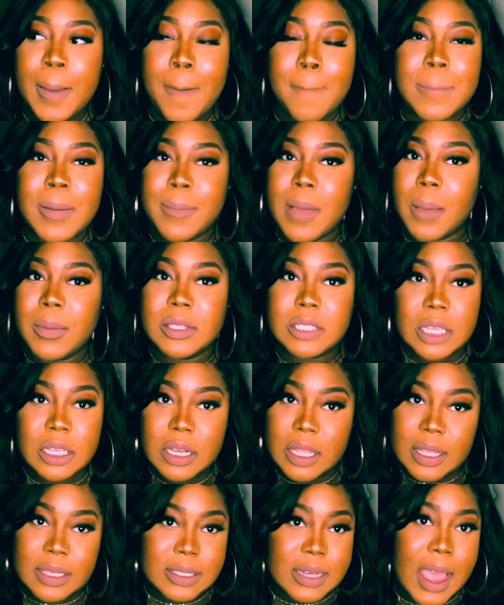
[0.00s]
but Mama Gina
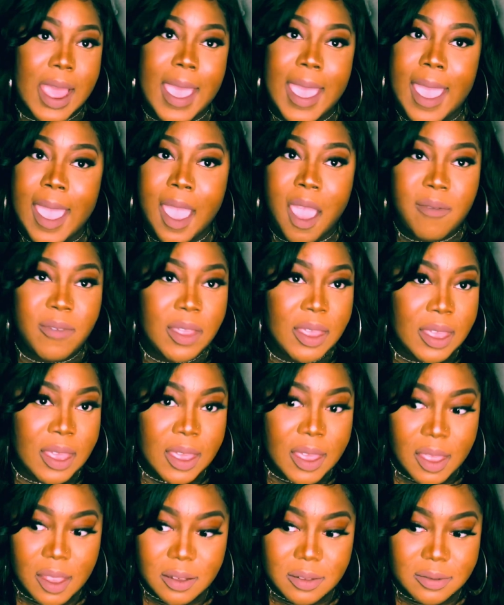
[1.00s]
is not having it.